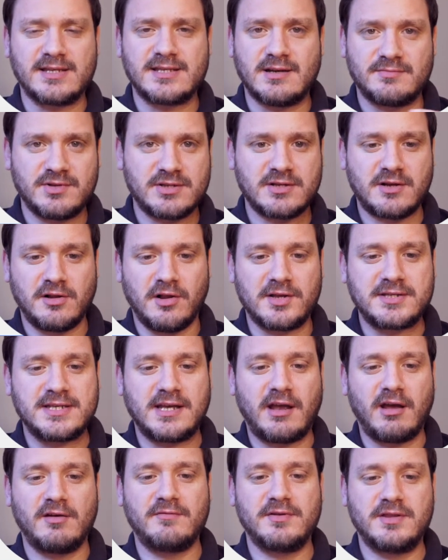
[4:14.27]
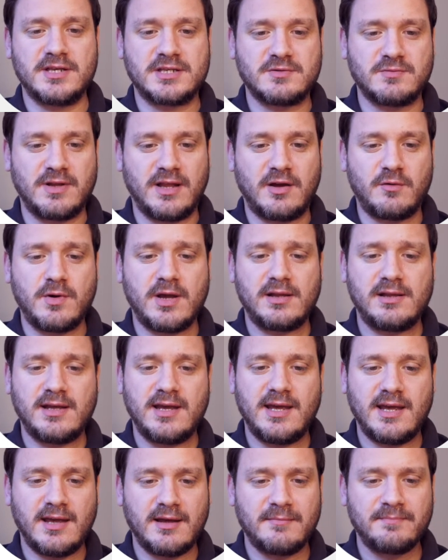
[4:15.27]
So I'm just glossing over this really quickly
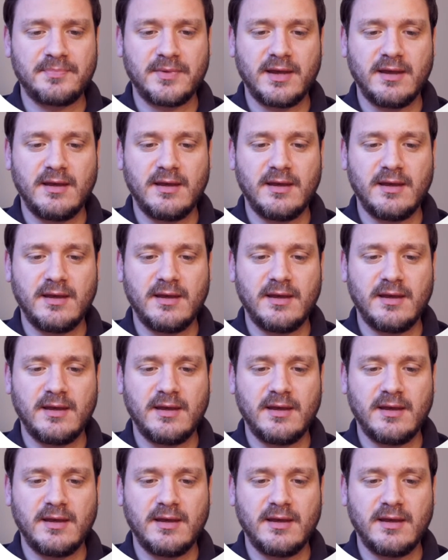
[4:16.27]
here,